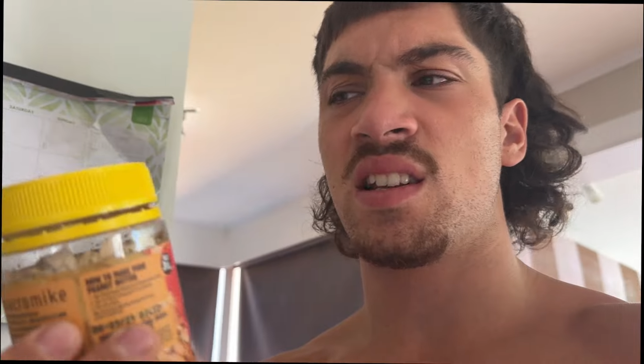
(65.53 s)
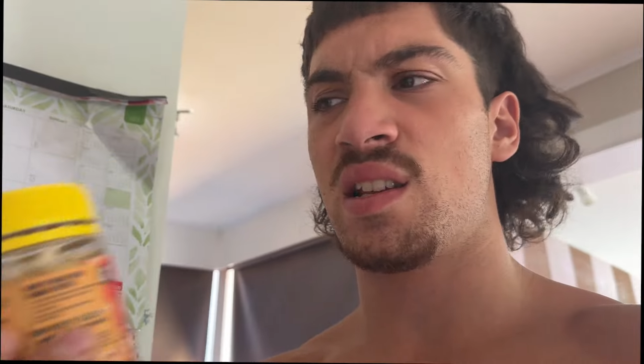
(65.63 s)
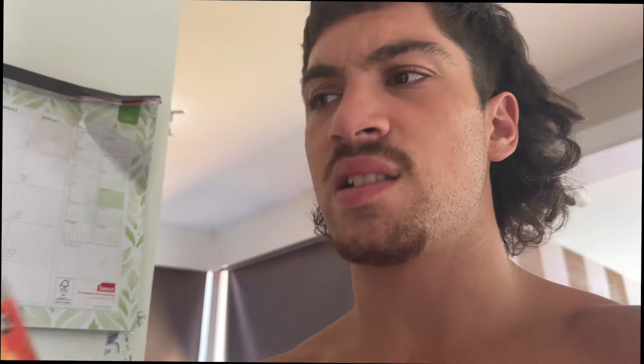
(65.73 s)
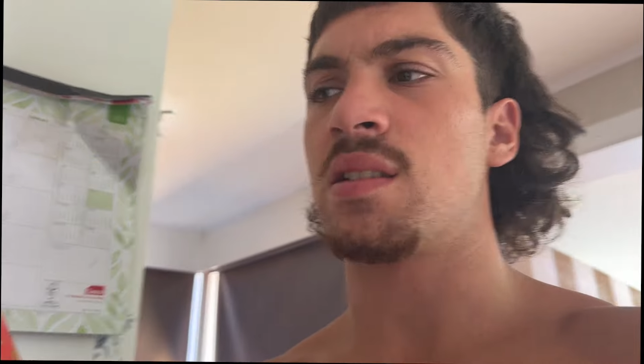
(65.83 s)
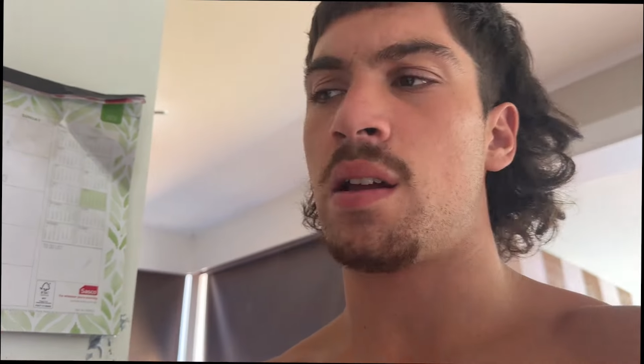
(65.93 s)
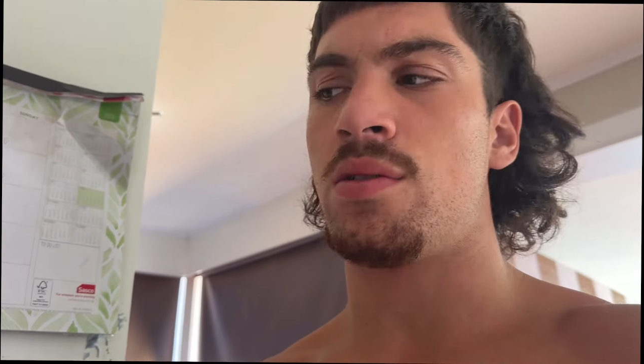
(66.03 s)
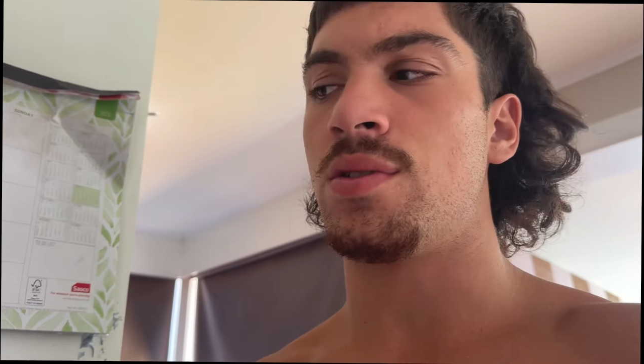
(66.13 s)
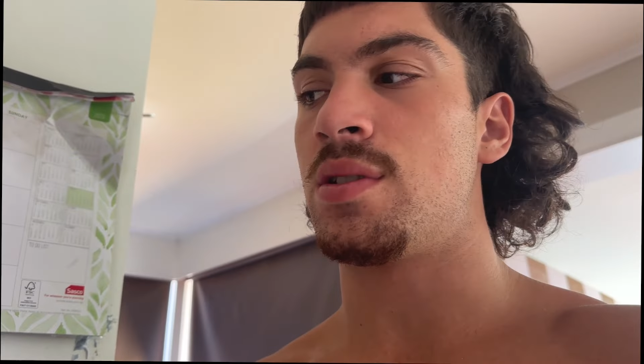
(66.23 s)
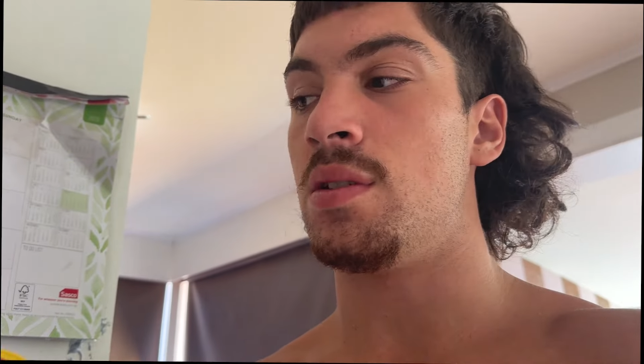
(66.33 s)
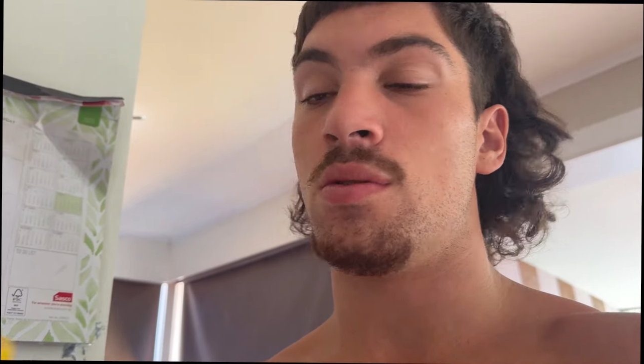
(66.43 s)
less calories
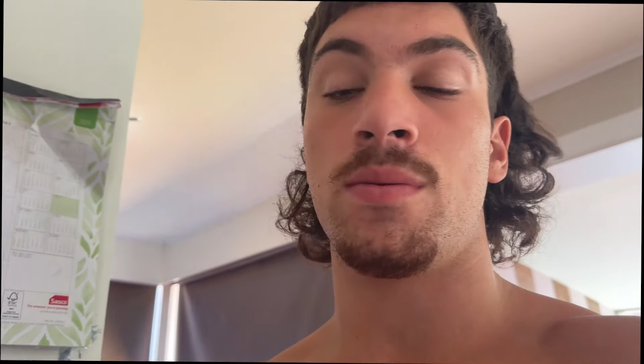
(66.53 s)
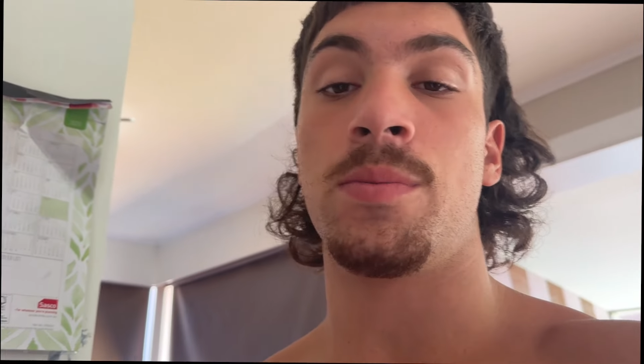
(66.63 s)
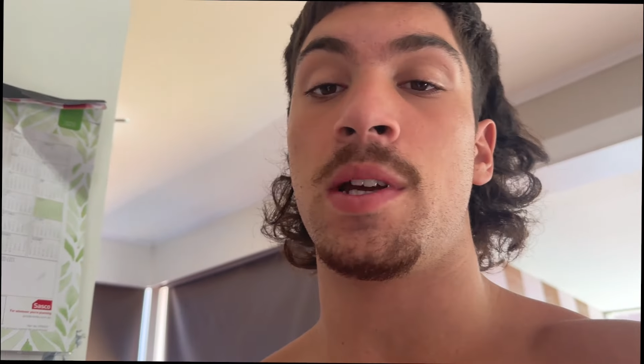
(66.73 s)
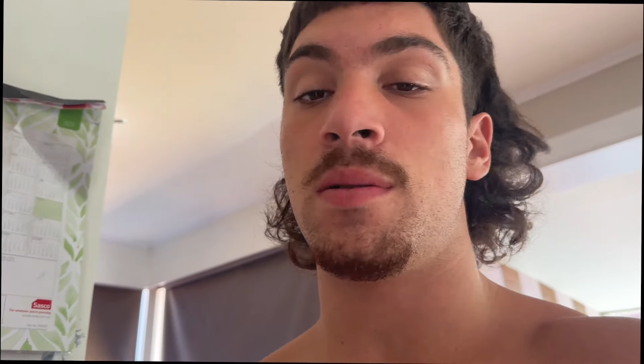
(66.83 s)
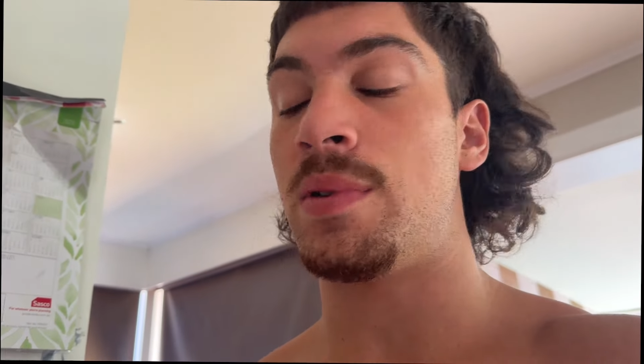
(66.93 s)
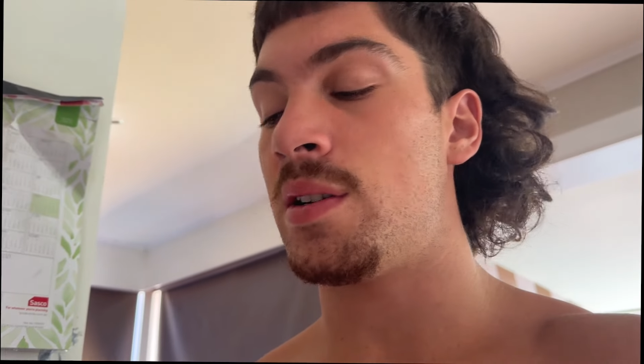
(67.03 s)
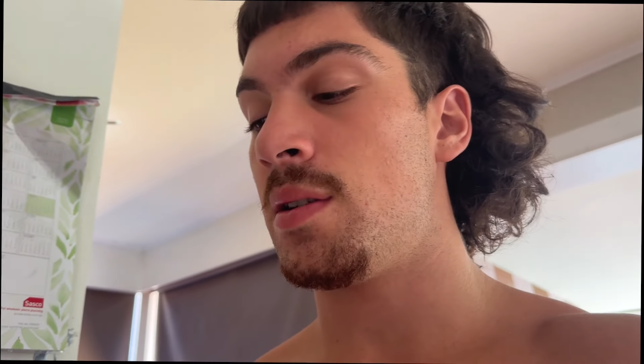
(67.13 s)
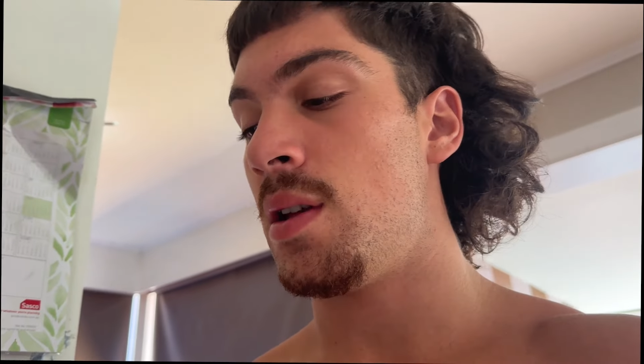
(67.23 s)
than normal peanut butter,